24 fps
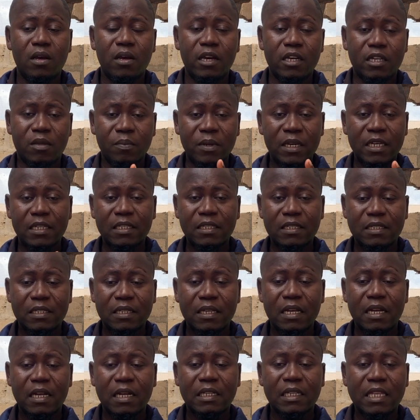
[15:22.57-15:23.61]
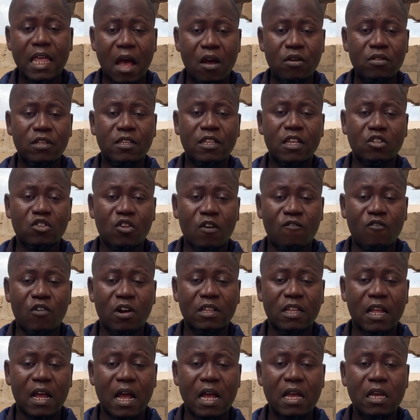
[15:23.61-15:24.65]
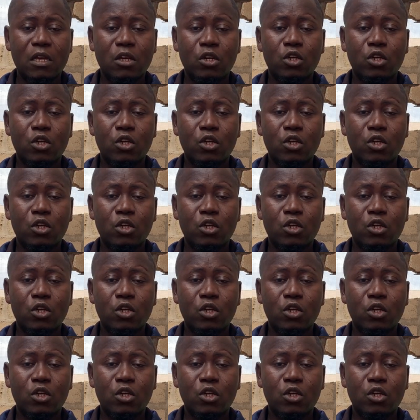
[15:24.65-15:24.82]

It means 1,000 liters of water,